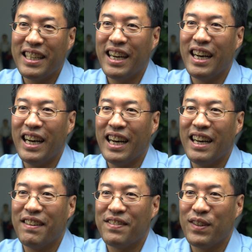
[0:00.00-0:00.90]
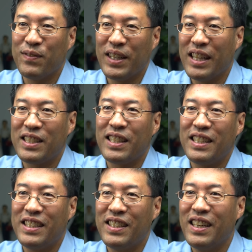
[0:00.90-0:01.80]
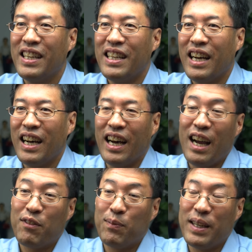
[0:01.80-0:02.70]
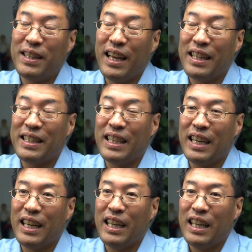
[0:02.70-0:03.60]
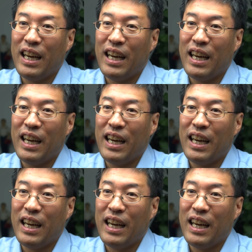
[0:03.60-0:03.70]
from the legislature. I have to admit that